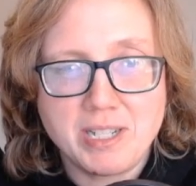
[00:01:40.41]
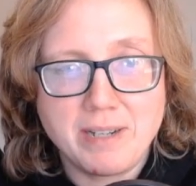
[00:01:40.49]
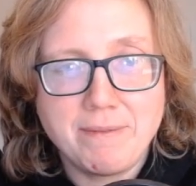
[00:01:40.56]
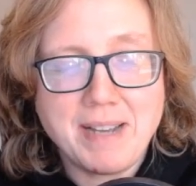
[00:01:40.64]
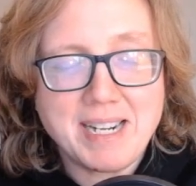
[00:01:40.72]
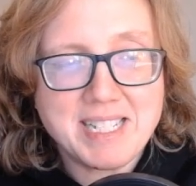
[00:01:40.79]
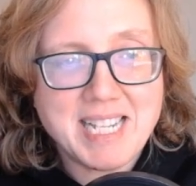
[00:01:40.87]
In
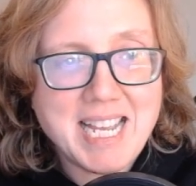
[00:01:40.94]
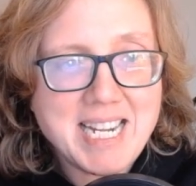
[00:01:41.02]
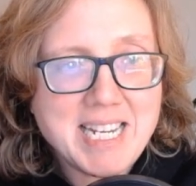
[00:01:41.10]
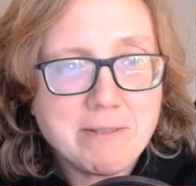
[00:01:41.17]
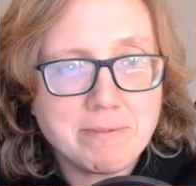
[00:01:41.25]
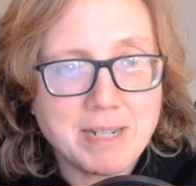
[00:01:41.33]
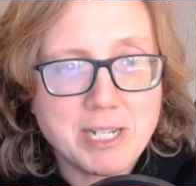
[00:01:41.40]
fact,
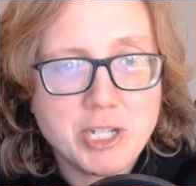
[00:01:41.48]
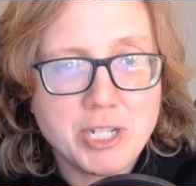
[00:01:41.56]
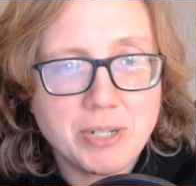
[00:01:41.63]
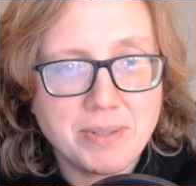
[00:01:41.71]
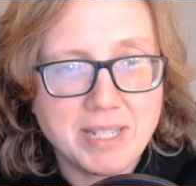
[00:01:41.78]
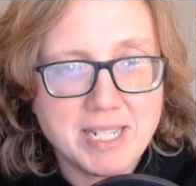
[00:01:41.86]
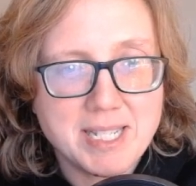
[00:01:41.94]
any
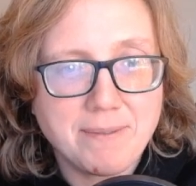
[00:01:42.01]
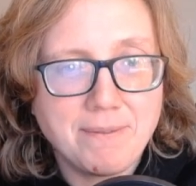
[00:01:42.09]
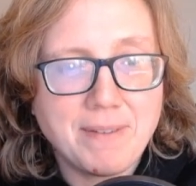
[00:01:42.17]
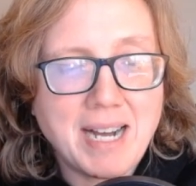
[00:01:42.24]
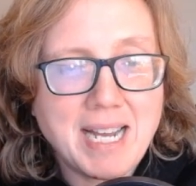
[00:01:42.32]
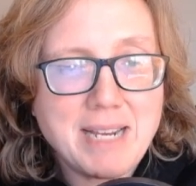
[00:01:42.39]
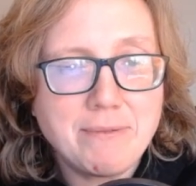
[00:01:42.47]
ratio that is
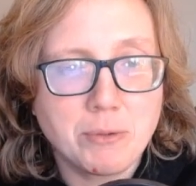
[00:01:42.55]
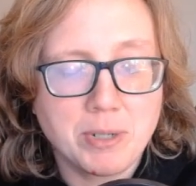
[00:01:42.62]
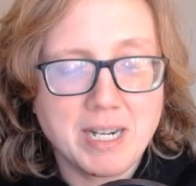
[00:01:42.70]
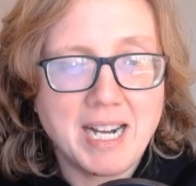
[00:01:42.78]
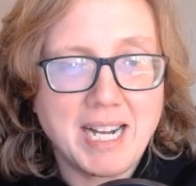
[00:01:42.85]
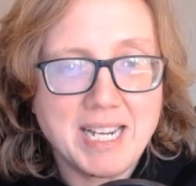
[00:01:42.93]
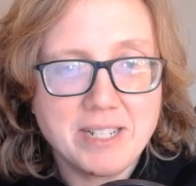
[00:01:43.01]
five or
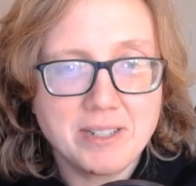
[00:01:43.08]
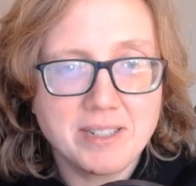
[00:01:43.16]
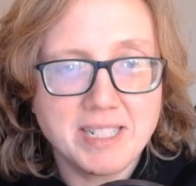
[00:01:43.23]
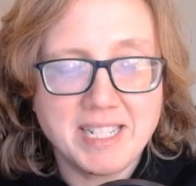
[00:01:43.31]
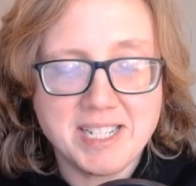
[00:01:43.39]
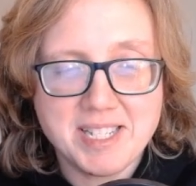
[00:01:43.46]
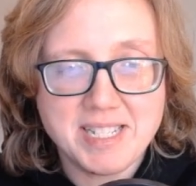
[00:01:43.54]
higher
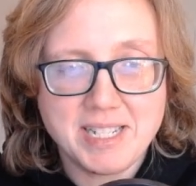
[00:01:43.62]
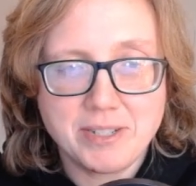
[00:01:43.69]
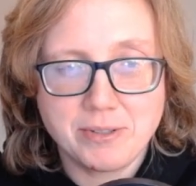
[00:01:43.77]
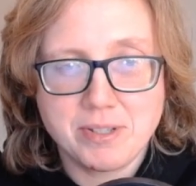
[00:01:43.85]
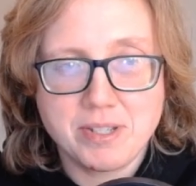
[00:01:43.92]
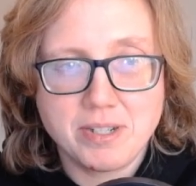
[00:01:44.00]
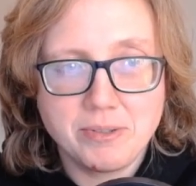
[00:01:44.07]
in a standard
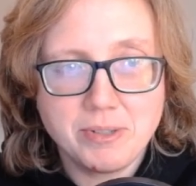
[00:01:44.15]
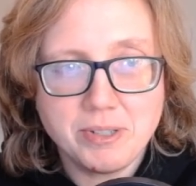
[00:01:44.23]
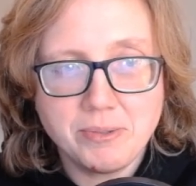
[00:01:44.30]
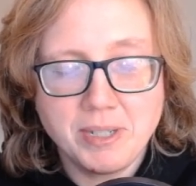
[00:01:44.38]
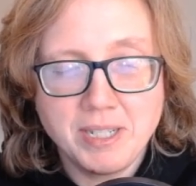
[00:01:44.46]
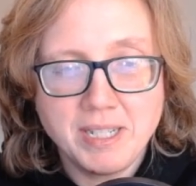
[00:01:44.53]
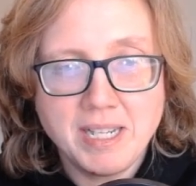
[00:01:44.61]
Sudoku
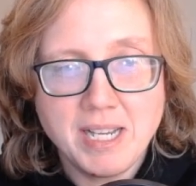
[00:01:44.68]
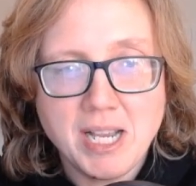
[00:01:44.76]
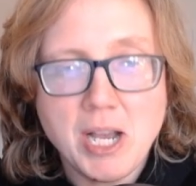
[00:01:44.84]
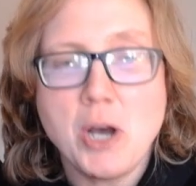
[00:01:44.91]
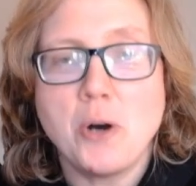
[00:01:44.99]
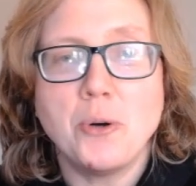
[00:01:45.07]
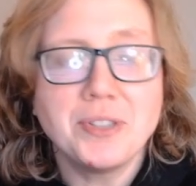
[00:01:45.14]

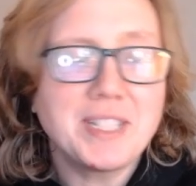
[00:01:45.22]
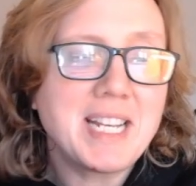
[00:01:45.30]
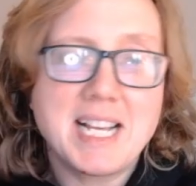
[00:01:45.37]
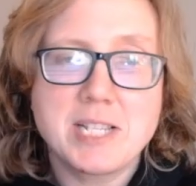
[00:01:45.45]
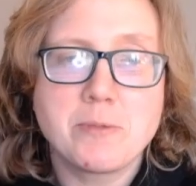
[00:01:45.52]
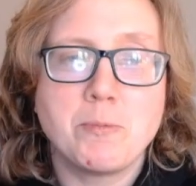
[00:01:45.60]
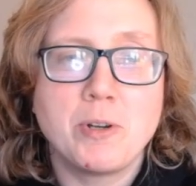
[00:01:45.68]
only
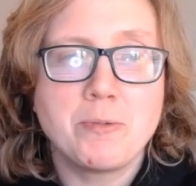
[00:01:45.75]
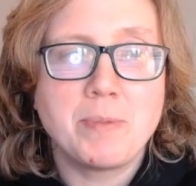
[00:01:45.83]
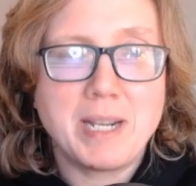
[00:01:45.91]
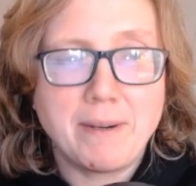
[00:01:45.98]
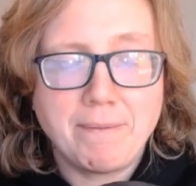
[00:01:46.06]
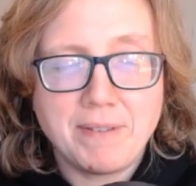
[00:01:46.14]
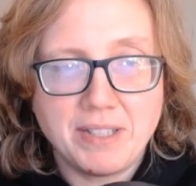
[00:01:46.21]
has one way
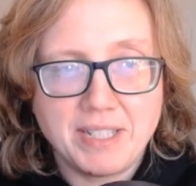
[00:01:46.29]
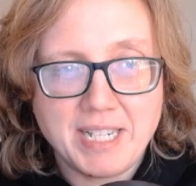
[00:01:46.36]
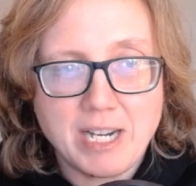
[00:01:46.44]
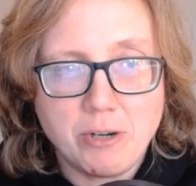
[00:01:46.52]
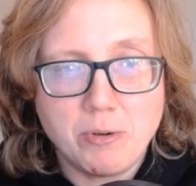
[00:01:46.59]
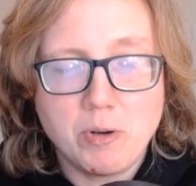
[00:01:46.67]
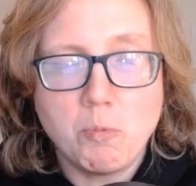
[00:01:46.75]
to fill it
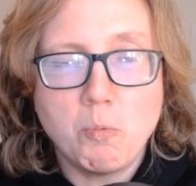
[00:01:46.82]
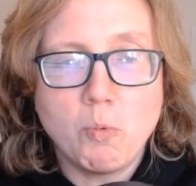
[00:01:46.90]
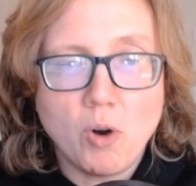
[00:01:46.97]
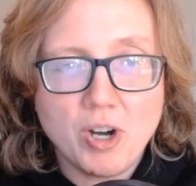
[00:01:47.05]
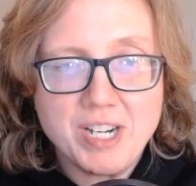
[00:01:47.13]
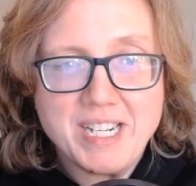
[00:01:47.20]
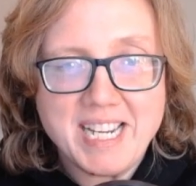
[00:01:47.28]
out,
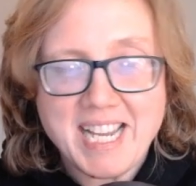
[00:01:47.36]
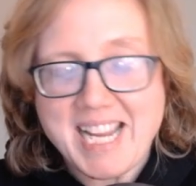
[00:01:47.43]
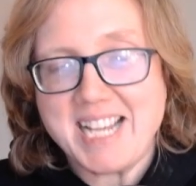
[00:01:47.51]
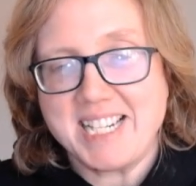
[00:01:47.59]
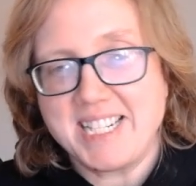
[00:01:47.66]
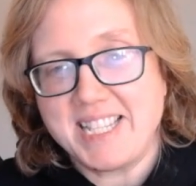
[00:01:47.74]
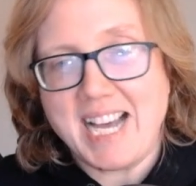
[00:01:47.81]
one
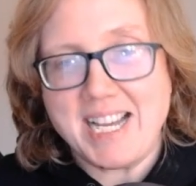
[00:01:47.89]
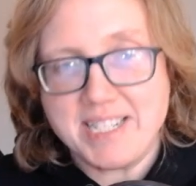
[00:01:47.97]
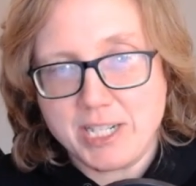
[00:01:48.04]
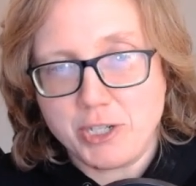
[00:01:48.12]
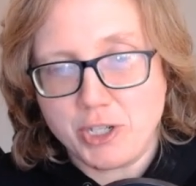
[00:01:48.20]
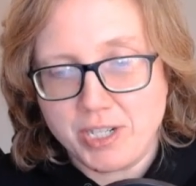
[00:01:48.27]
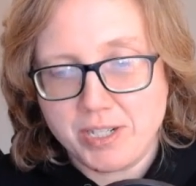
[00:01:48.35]
and that
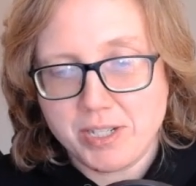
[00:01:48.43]
digit.